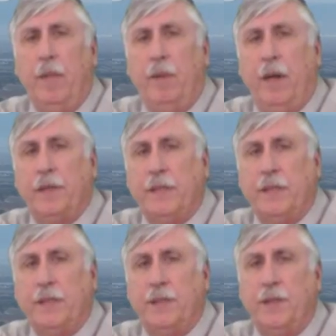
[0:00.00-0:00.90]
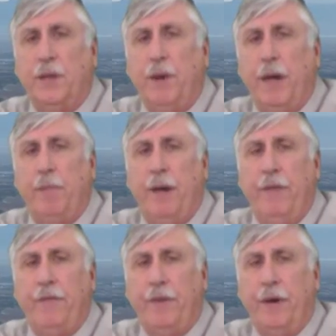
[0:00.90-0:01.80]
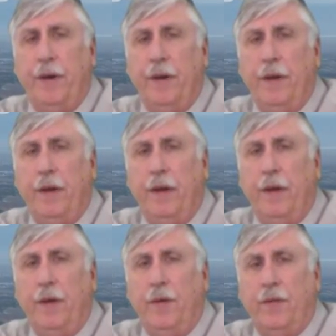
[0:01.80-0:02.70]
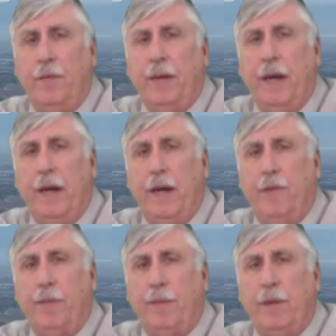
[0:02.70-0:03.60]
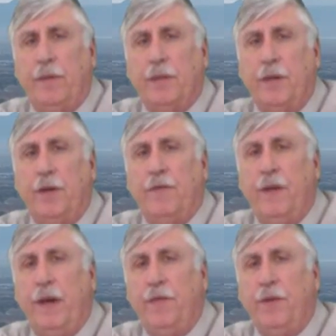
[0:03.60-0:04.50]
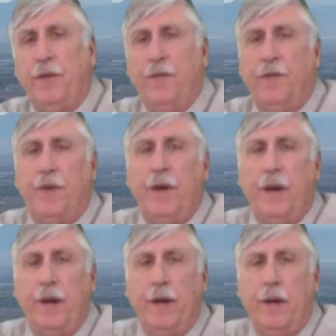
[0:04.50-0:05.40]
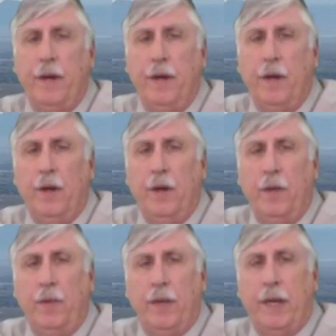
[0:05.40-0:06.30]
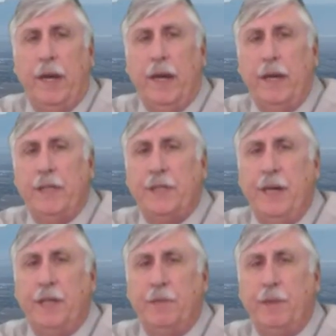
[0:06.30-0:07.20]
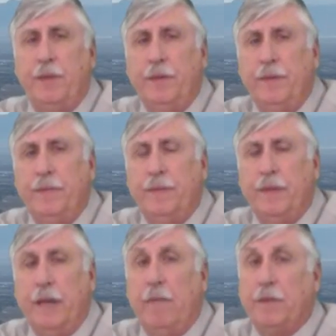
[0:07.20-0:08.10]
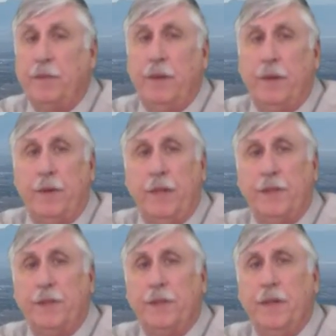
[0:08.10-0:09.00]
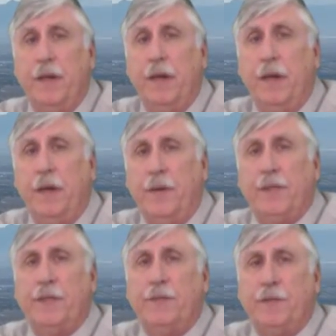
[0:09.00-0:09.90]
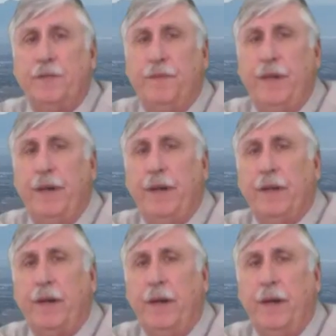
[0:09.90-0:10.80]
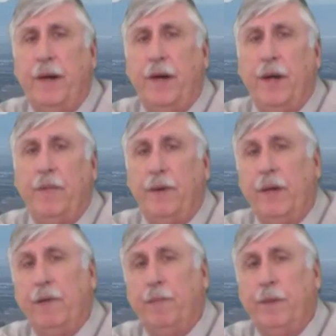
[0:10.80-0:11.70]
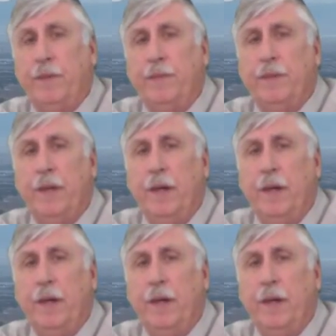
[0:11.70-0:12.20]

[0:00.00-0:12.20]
Paul says there's no way to pay for it. Some candidates proposed a no-fly zone over Syria. Would the candidates challenge Putin? That was one of the questions. Christie was very clear in how he would deal with Putin.